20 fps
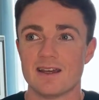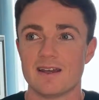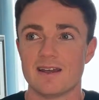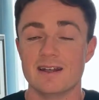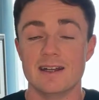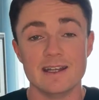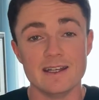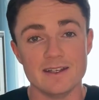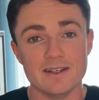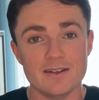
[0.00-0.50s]

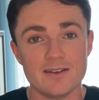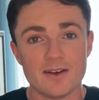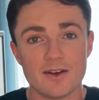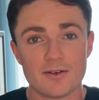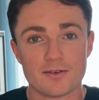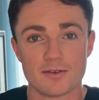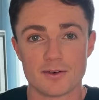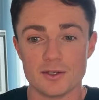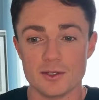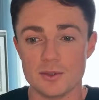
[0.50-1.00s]
need
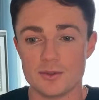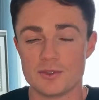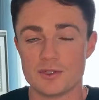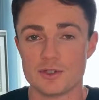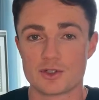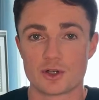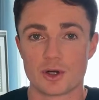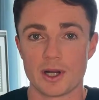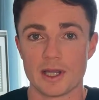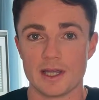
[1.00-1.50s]
for you to
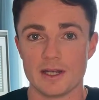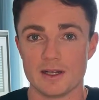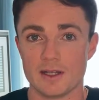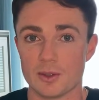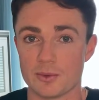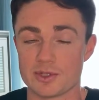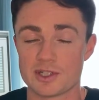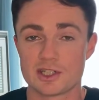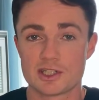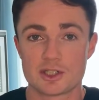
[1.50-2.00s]
try
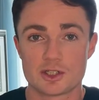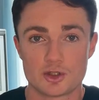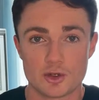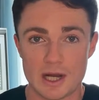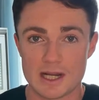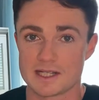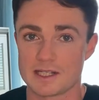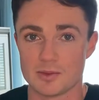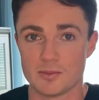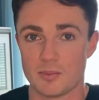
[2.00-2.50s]
and
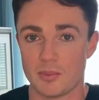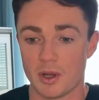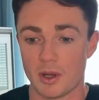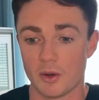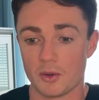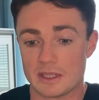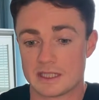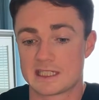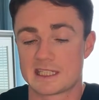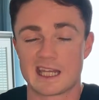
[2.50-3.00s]
stress
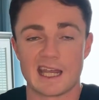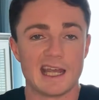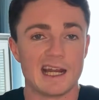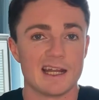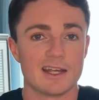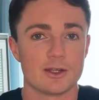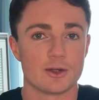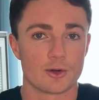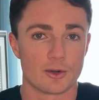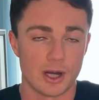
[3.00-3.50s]
about
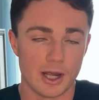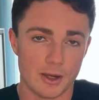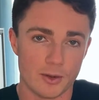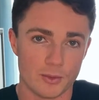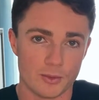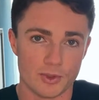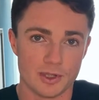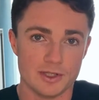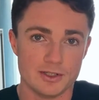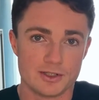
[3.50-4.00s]
scaling your
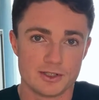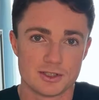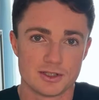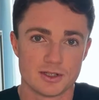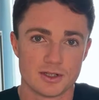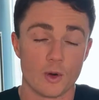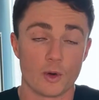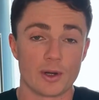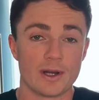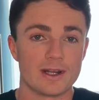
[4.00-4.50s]
outreach
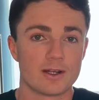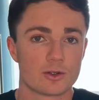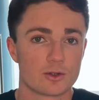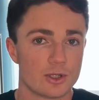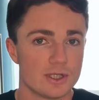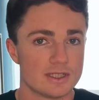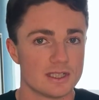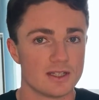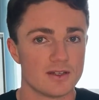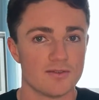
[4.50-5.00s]
or
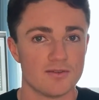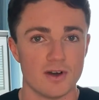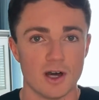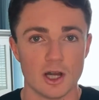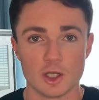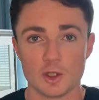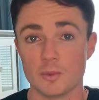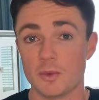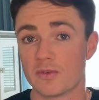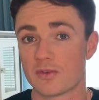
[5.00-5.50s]
increasing the
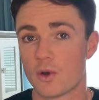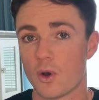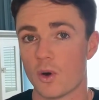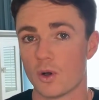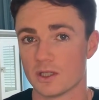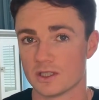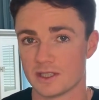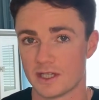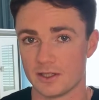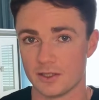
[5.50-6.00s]
volume of
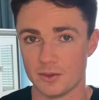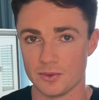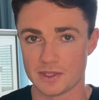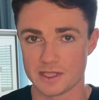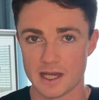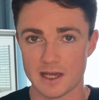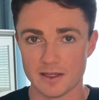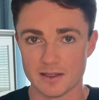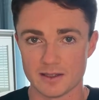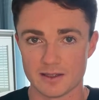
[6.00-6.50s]
calls that you
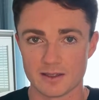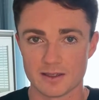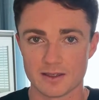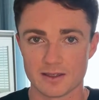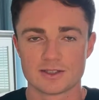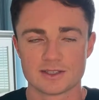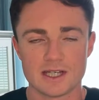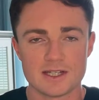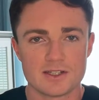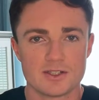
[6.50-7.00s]
take,
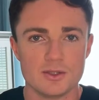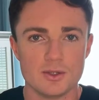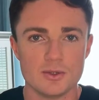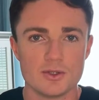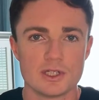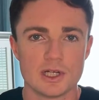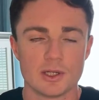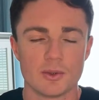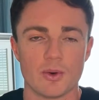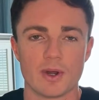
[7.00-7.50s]
because that's
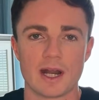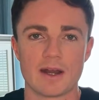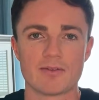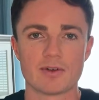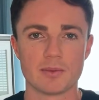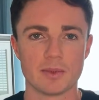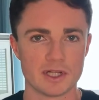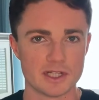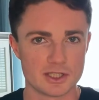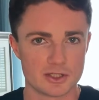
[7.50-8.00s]
usually what
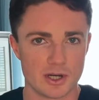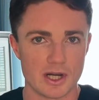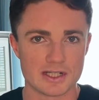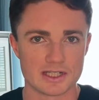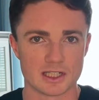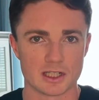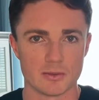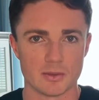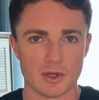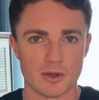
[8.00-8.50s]
everybody's
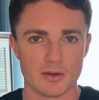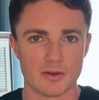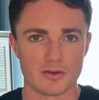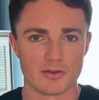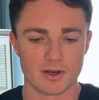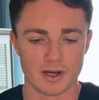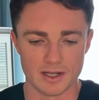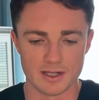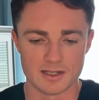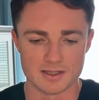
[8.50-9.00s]
stressing about,
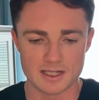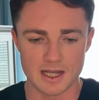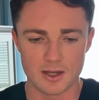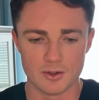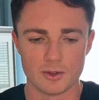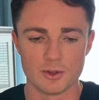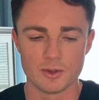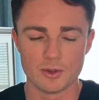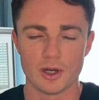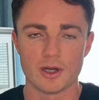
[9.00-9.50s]
right? It's how
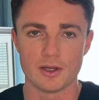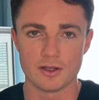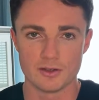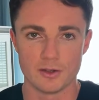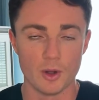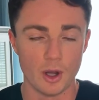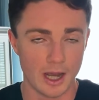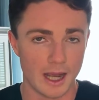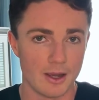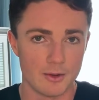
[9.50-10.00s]

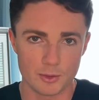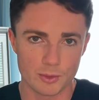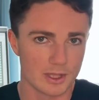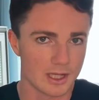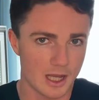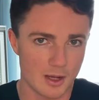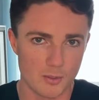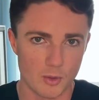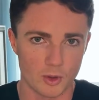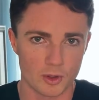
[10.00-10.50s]
do I
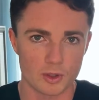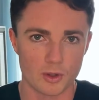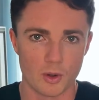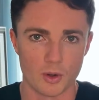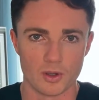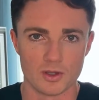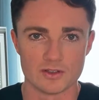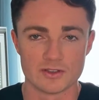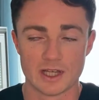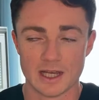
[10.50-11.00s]
get more
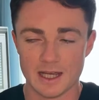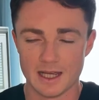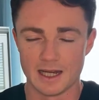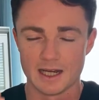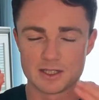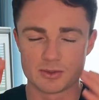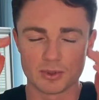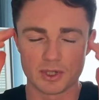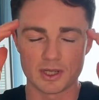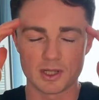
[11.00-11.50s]
calls, and
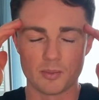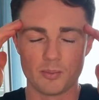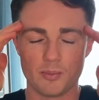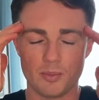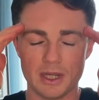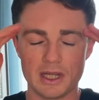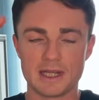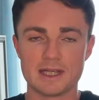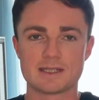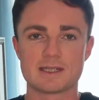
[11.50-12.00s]
it's one of the
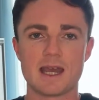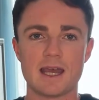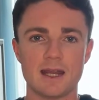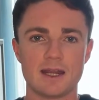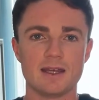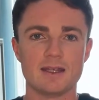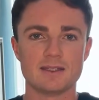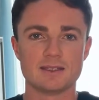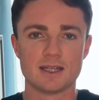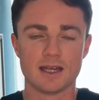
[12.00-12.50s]
biggest
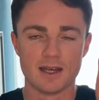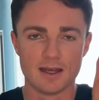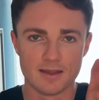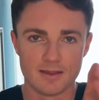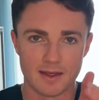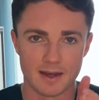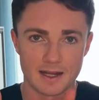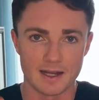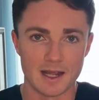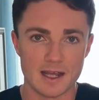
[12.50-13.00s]
headaches
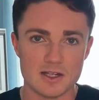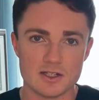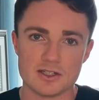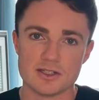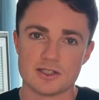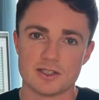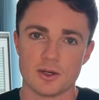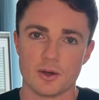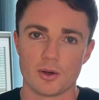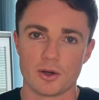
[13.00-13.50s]
that an
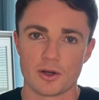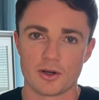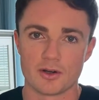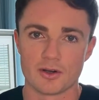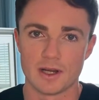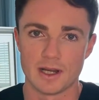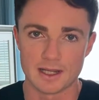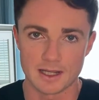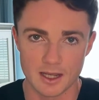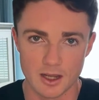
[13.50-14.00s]
agency owner
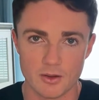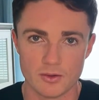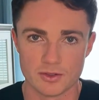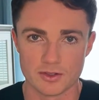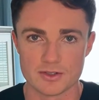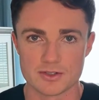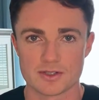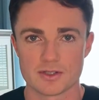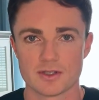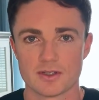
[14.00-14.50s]

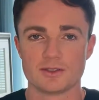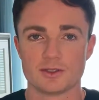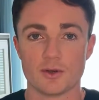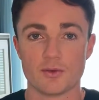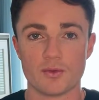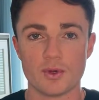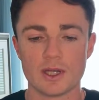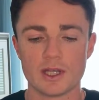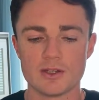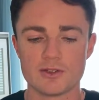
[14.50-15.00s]
encounters. So
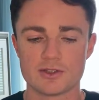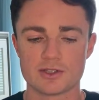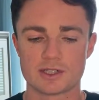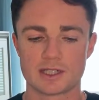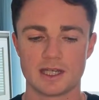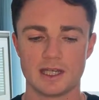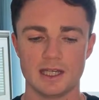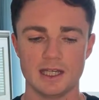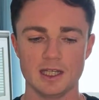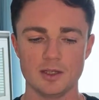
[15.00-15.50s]
if we can just
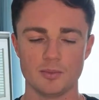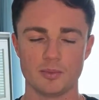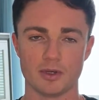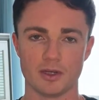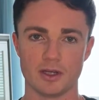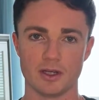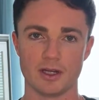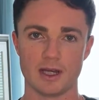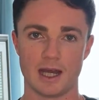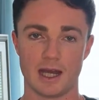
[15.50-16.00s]
keep
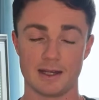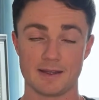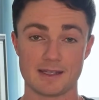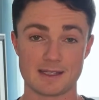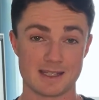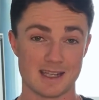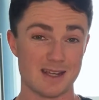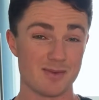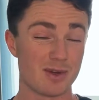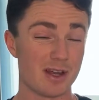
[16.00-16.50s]
it at the
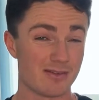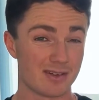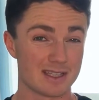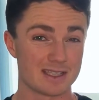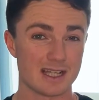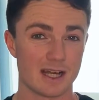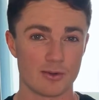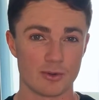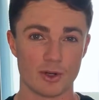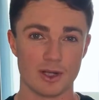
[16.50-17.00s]
same level
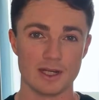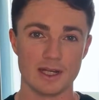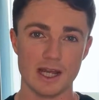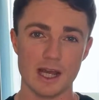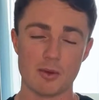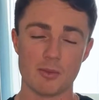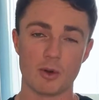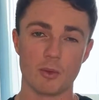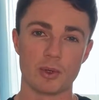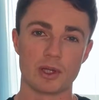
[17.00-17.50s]
it's at right
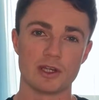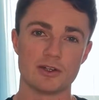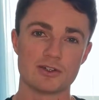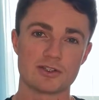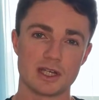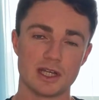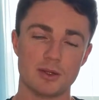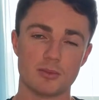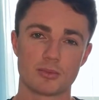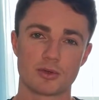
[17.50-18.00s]
now, but we can
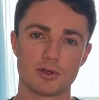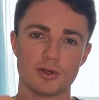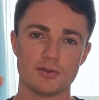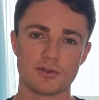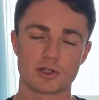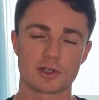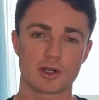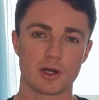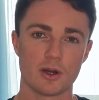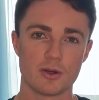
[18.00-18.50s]
just improve
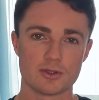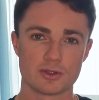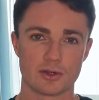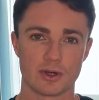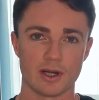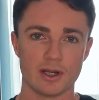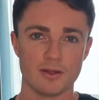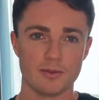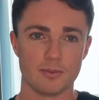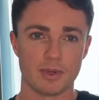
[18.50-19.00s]
your close
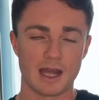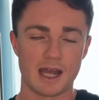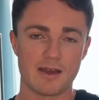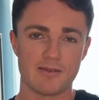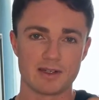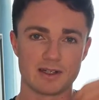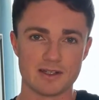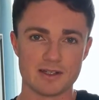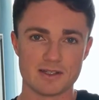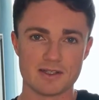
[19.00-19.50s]
rate by
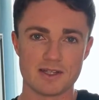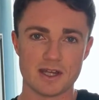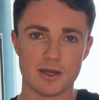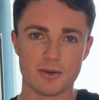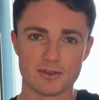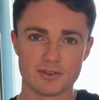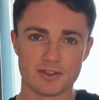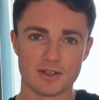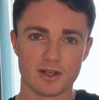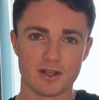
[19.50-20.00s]
having this
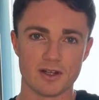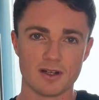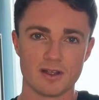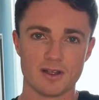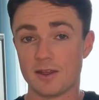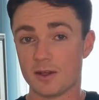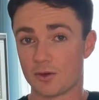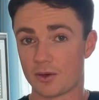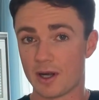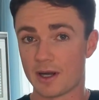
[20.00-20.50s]
downsell,
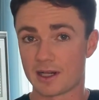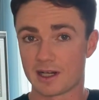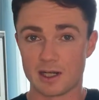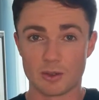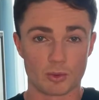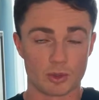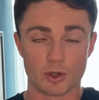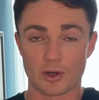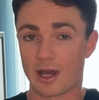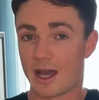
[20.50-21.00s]
theoretically
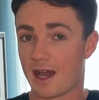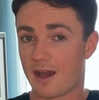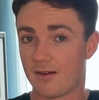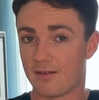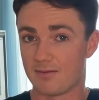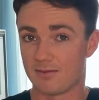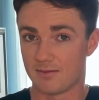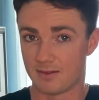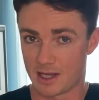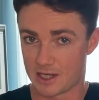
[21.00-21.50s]
we're going to
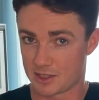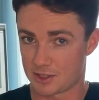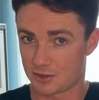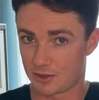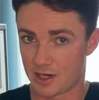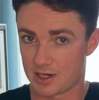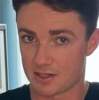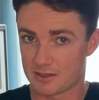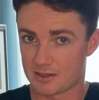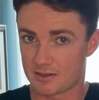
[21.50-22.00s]
have less
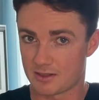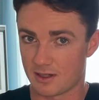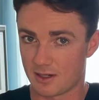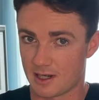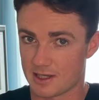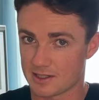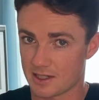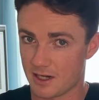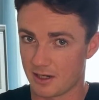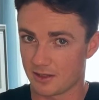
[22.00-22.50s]
stress and
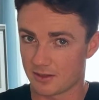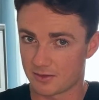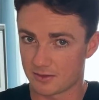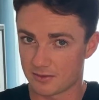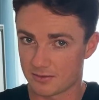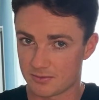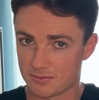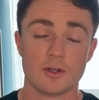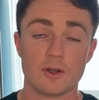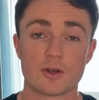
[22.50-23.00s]
less headaches.
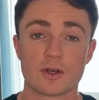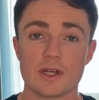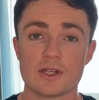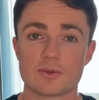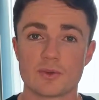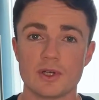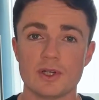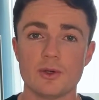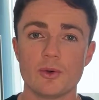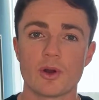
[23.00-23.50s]
Look guys,
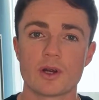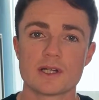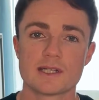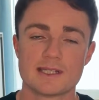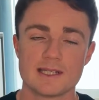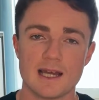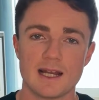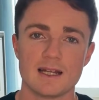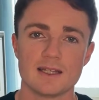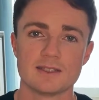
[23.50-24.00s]
when you are
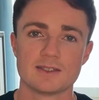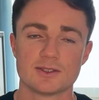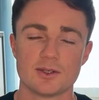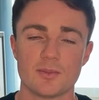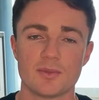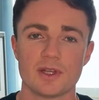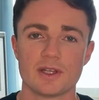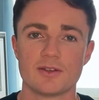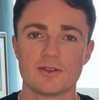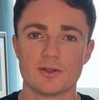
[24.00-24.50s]
selling
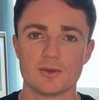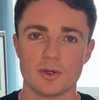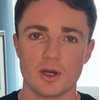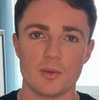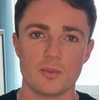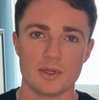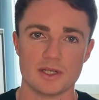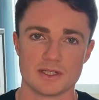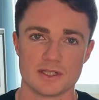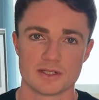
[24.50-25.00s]
something to a
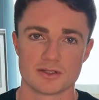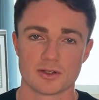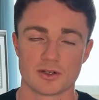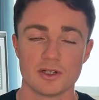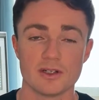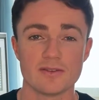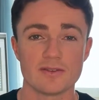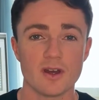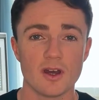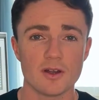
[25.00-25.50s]
business owner,
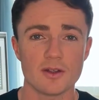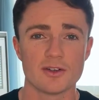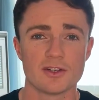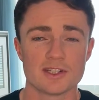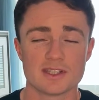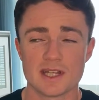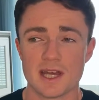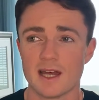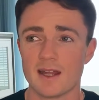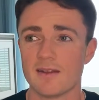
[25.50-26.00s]
you've got to
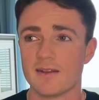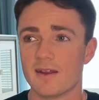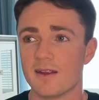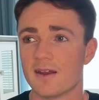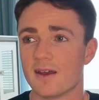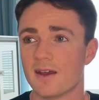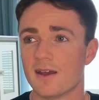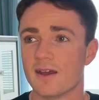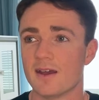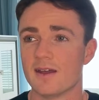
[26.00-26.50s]
understand that
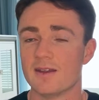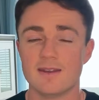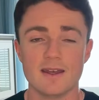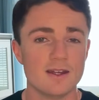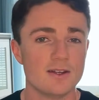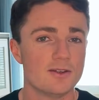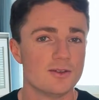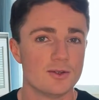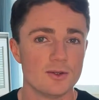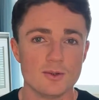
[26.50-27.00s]
they
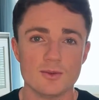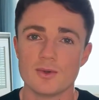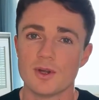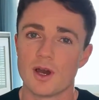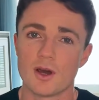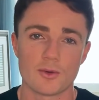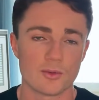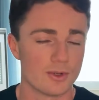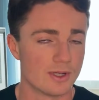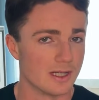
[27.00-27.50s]
do
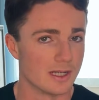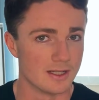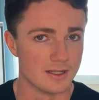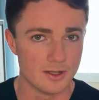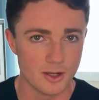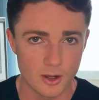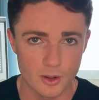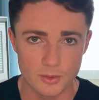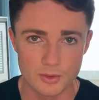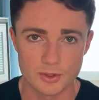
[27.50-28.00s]
not really
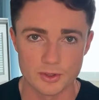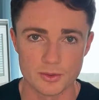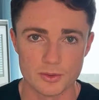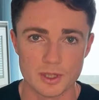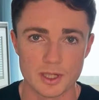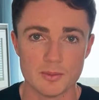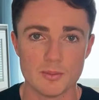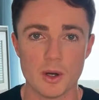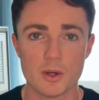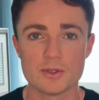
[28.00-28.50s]
know you.
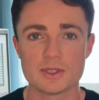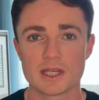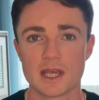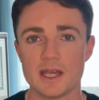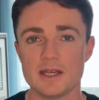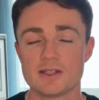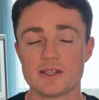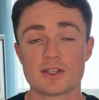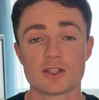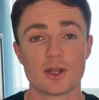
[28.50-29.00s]
In most
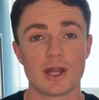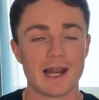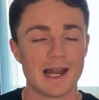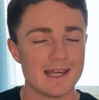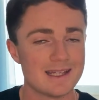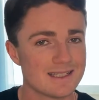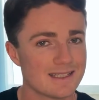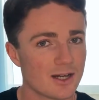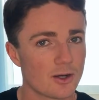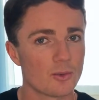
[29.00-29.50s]
cases,
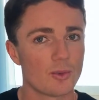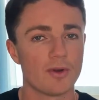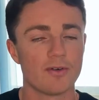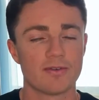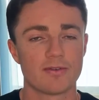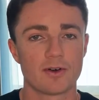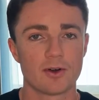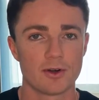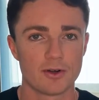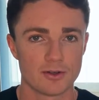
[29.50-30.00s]
unless they're
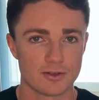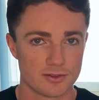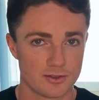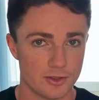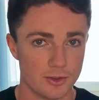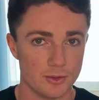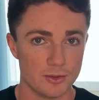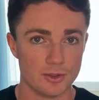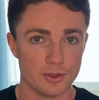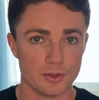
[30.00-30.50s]
referred
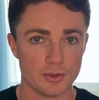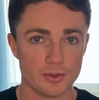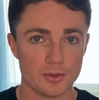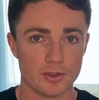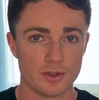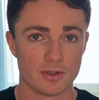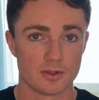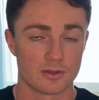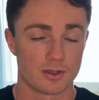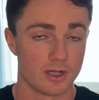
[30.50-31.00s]
to you,
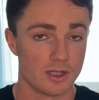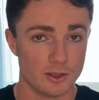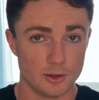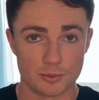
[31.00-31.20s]
right, you